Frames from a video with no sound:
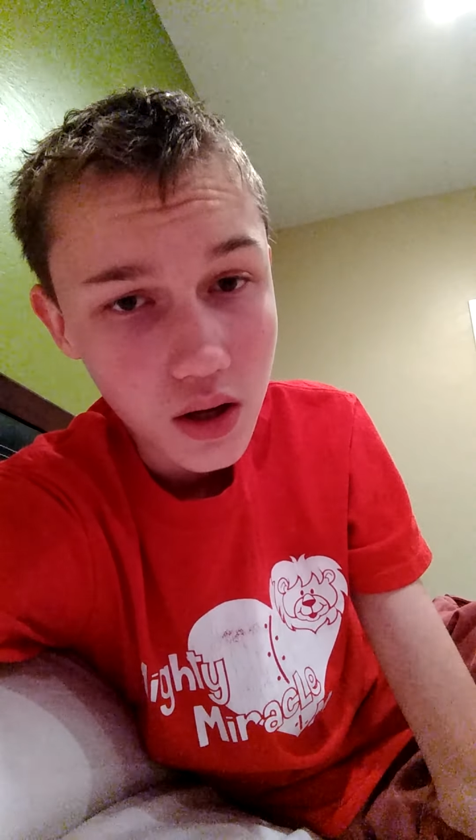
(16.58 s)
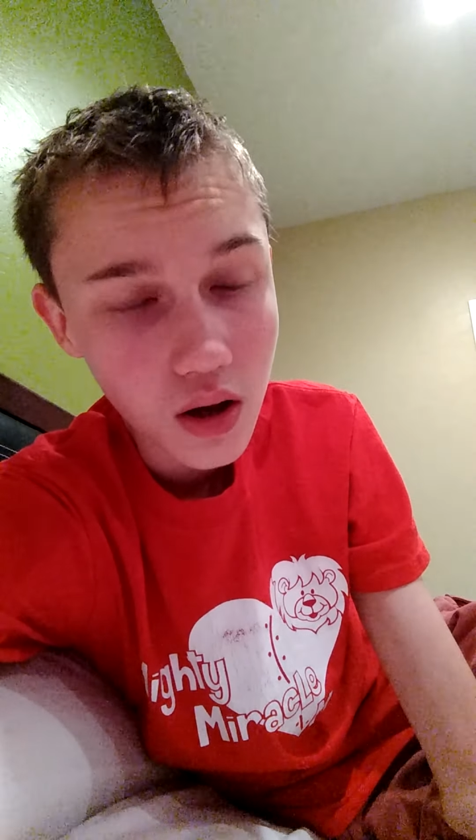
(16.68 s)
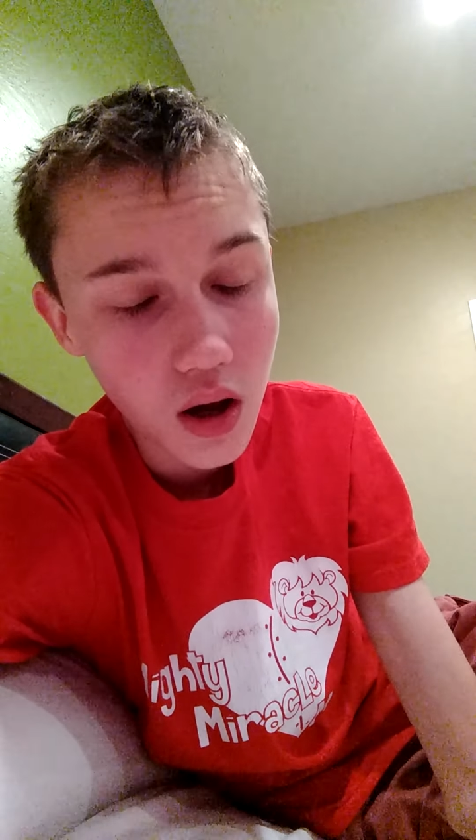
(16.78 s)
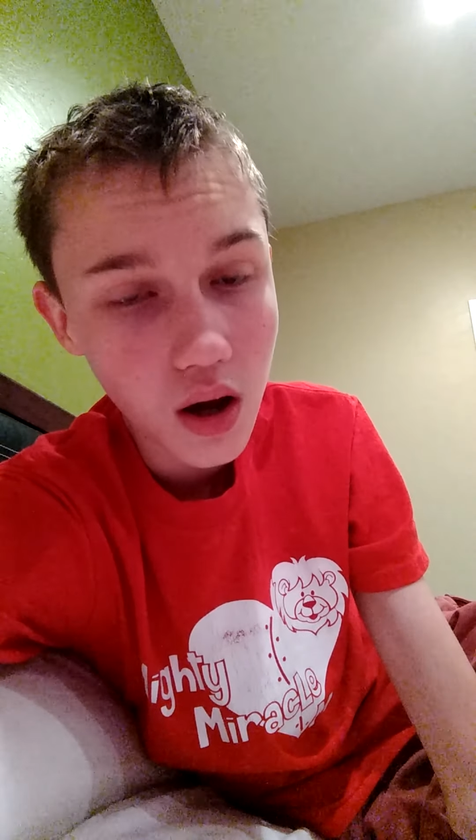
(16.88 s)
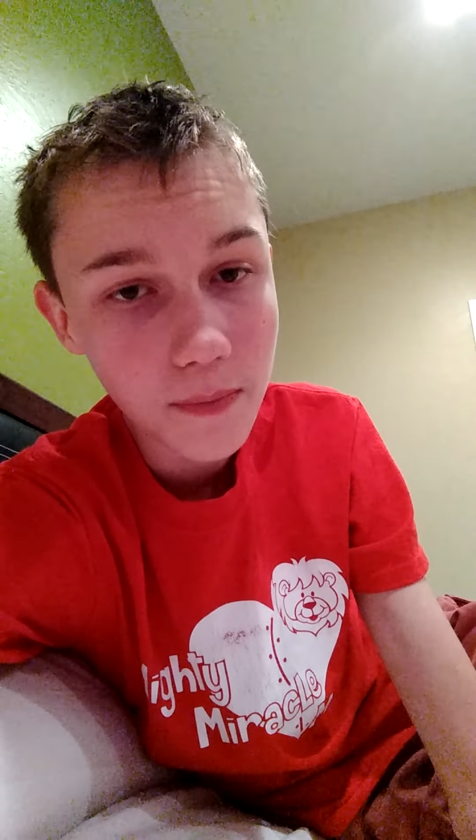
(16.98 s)

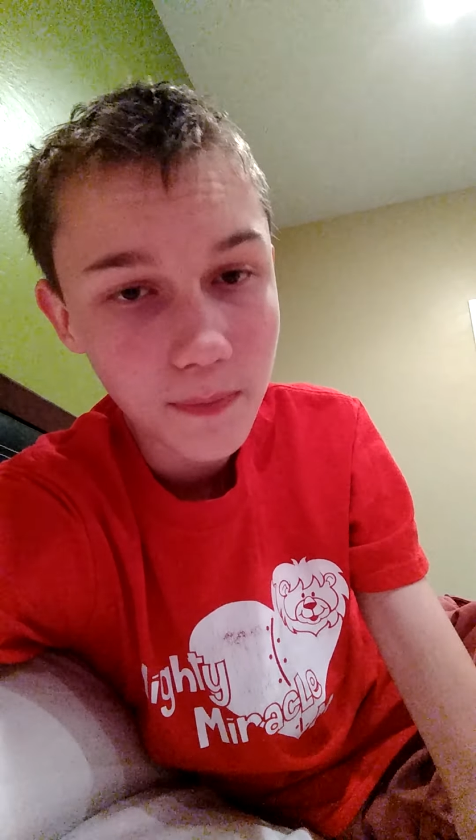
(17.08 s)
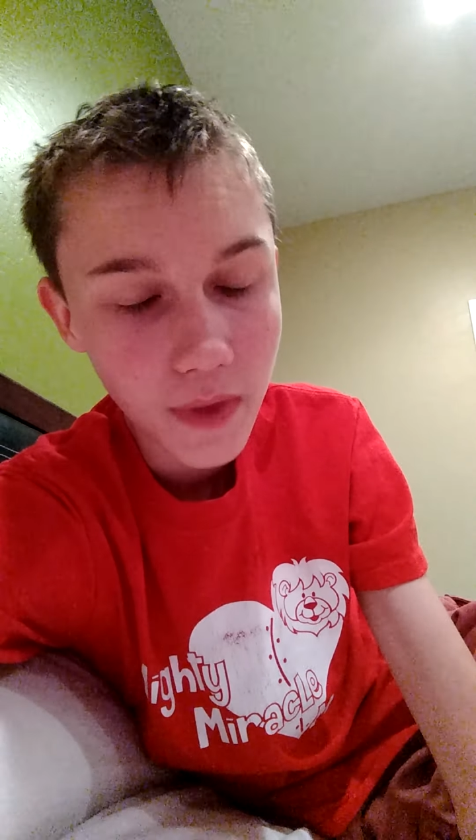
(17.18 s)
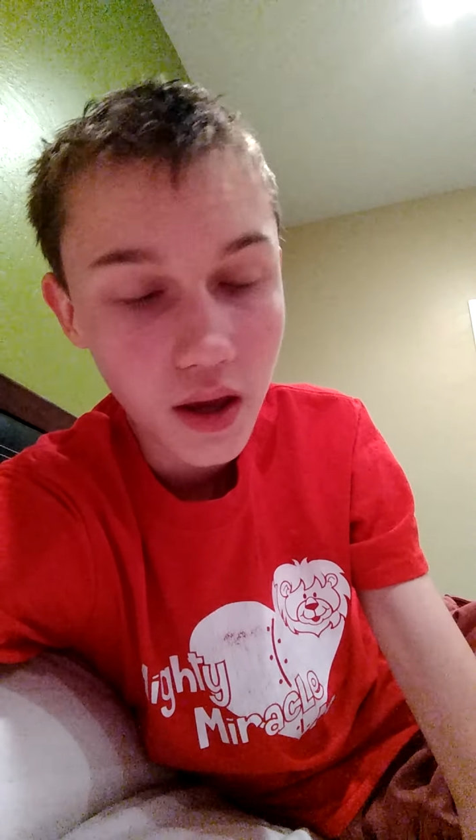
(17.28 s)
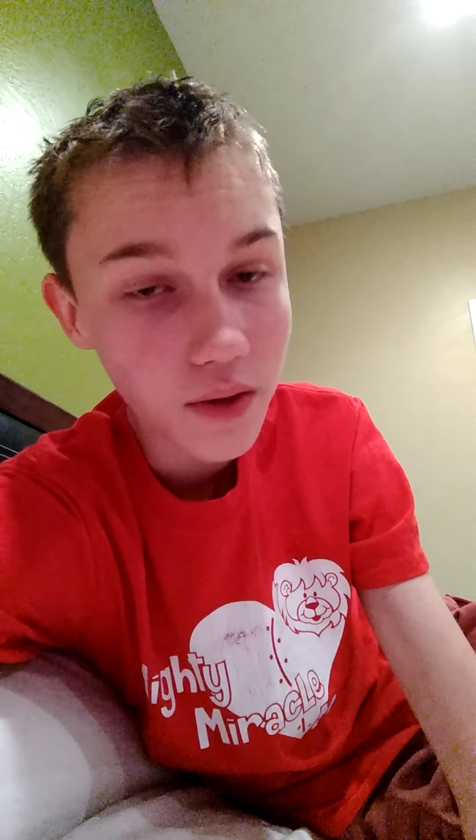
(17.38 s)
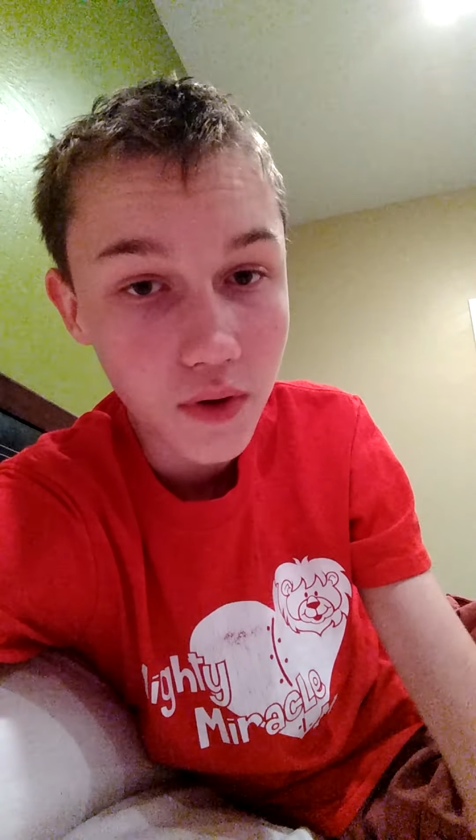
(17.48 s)
Um,
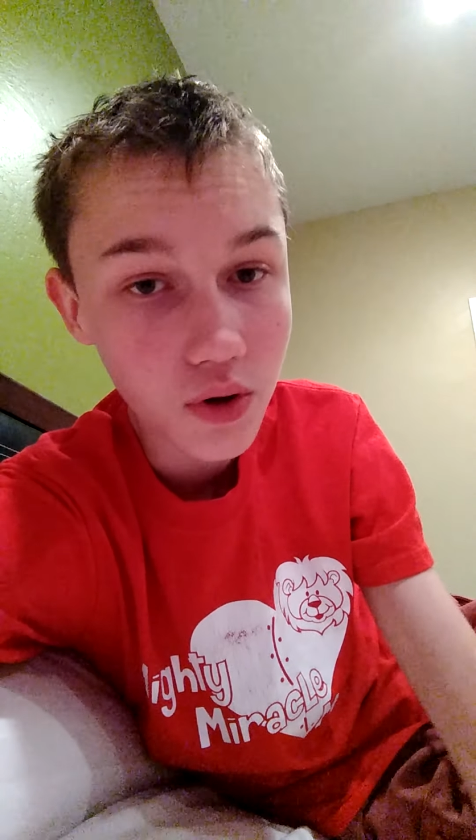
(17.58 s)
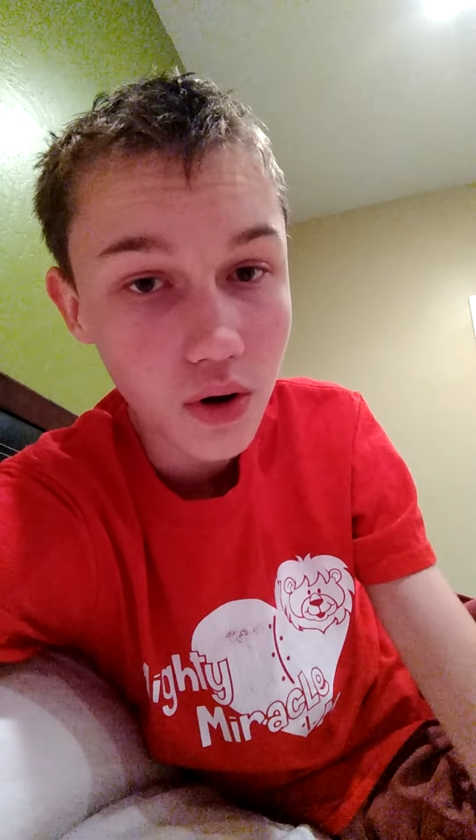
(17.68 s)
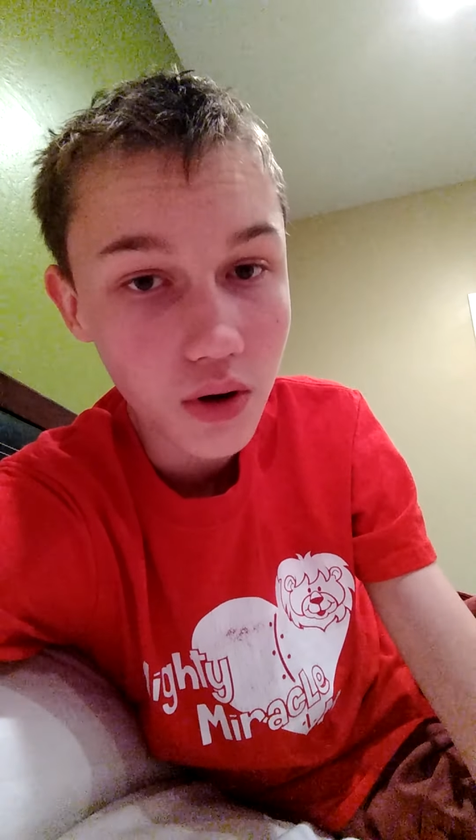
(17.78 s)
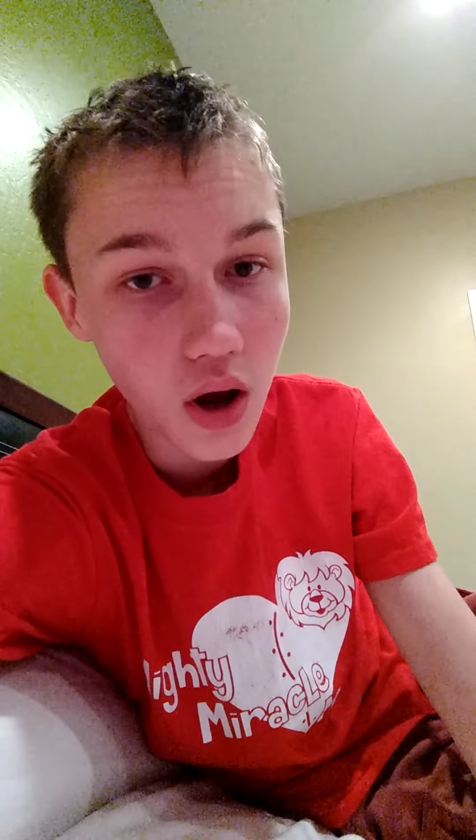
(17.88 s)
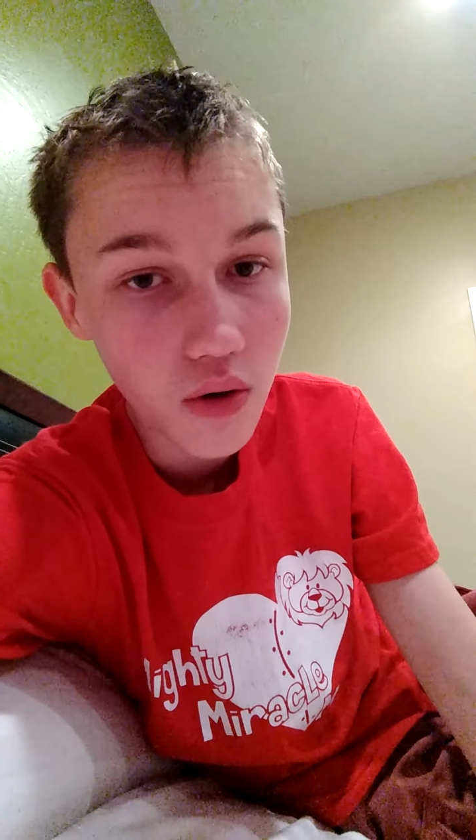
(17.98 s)
if you
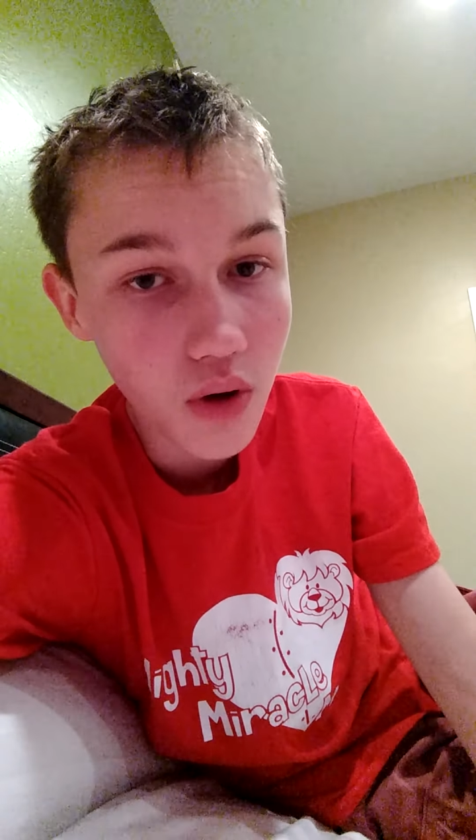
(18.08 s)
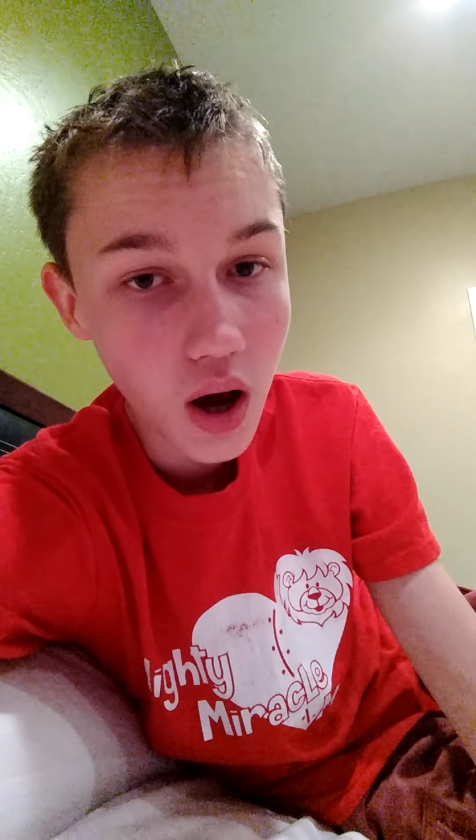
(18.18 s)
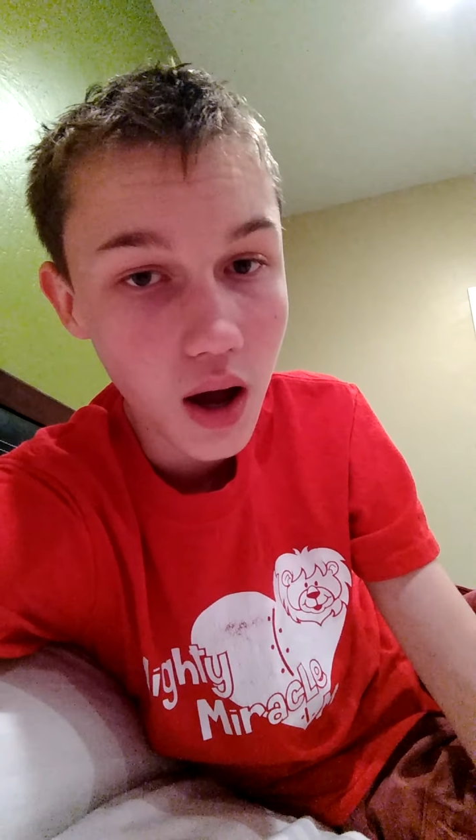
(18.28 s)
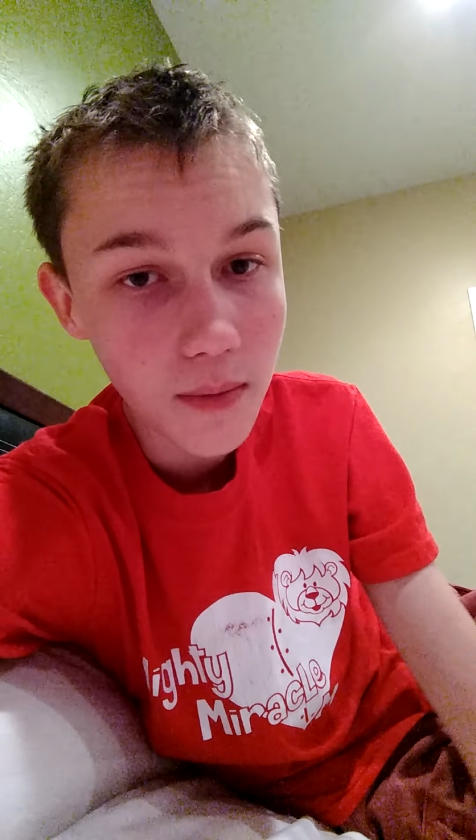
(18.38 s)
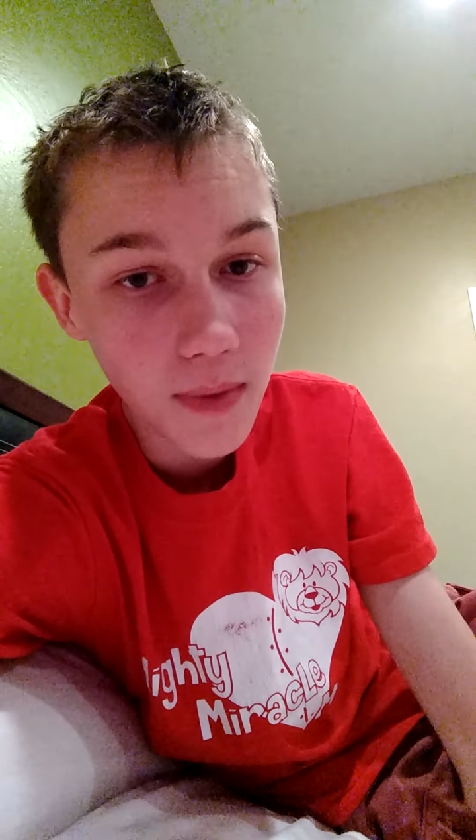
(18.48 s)
don't know,
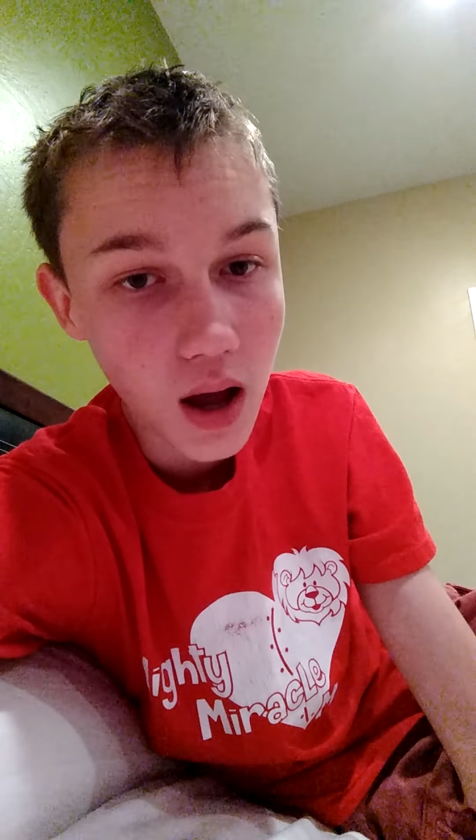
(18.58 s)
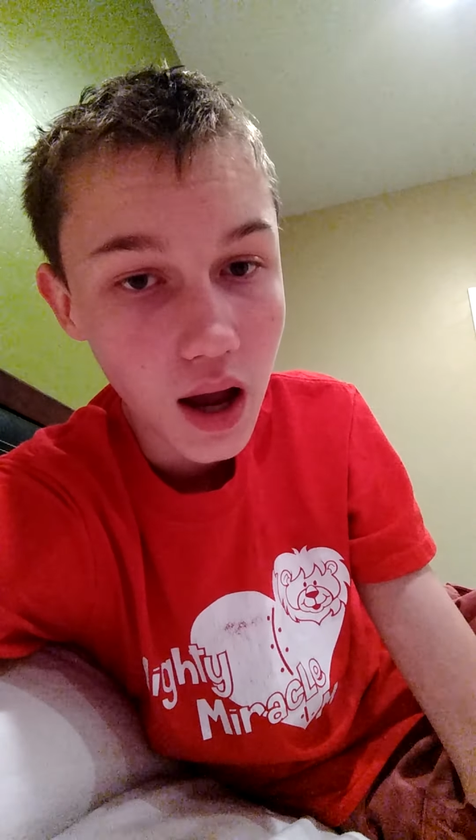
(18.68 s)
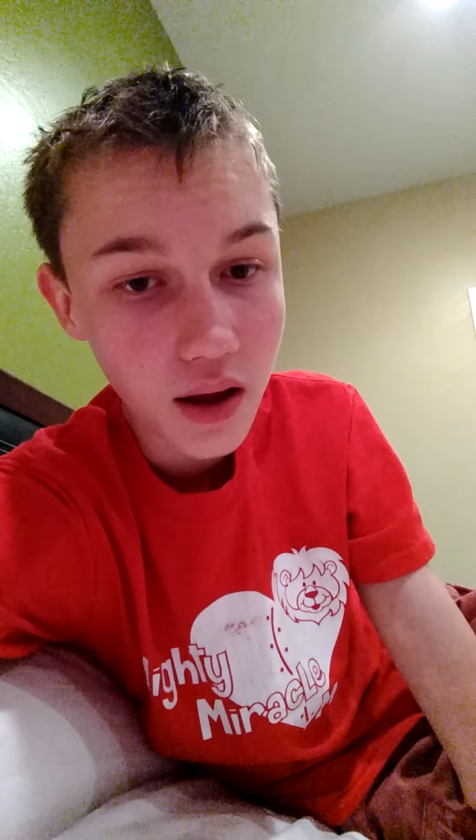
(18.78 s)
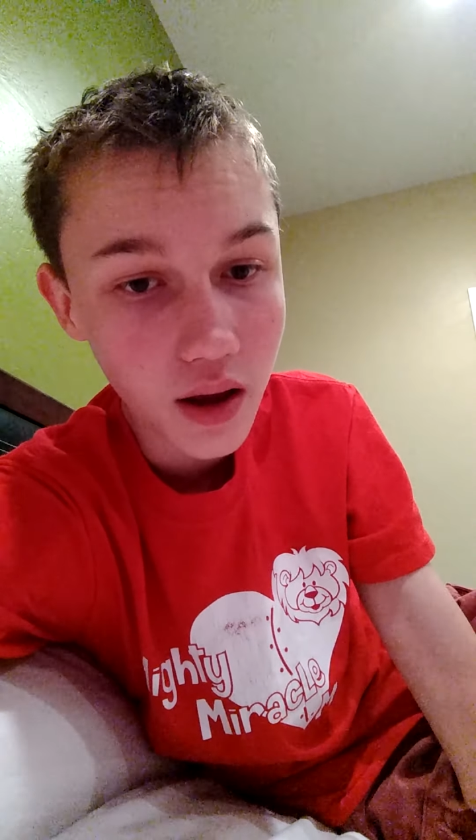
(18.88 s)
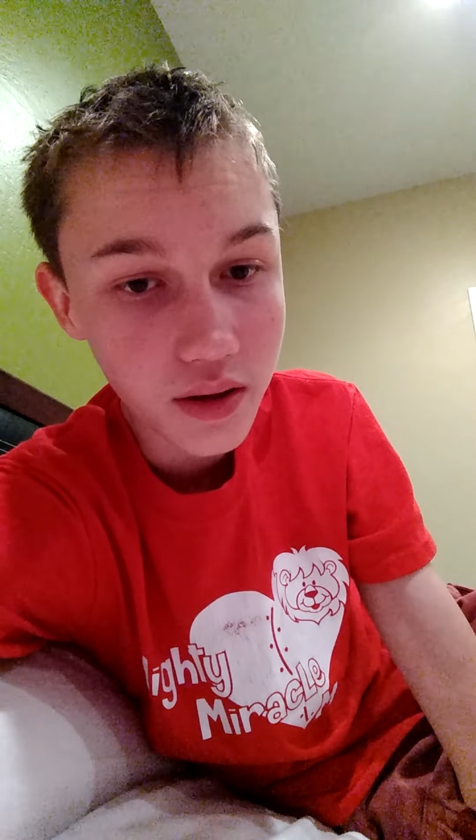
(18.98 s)
um, I,